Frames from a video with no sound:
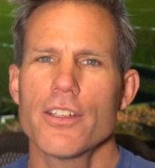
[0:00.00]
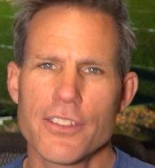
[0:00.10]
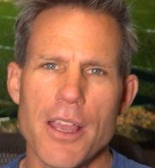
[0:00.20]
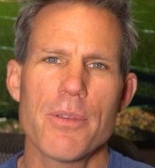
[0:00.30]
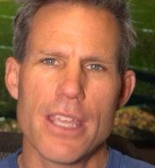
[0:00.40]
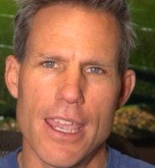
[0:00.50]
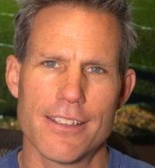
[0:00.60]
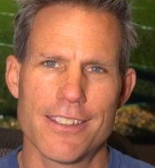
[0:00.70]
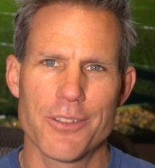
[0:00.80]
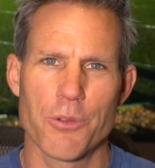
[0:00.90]
some
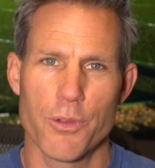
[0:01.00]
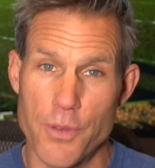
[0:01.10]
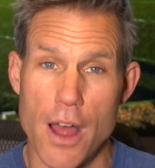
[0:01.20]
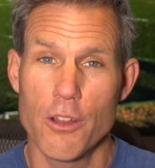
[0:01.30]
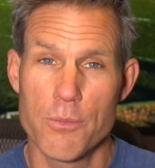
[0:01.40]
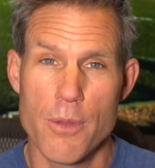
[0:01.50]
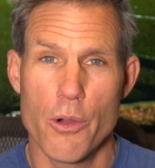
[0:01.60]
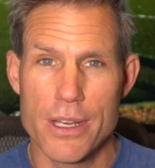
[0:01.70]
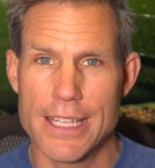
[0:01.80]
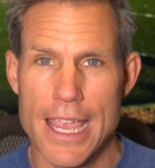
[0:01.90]
cases where follow
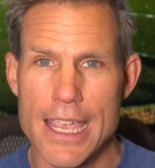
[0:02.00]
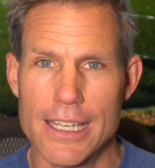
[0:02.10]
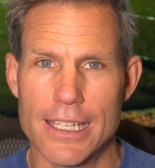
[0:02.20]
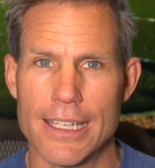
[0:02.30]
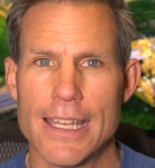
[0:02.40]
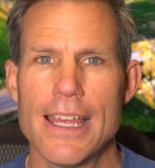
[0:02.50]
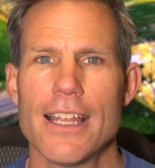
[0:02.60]
mode is handy,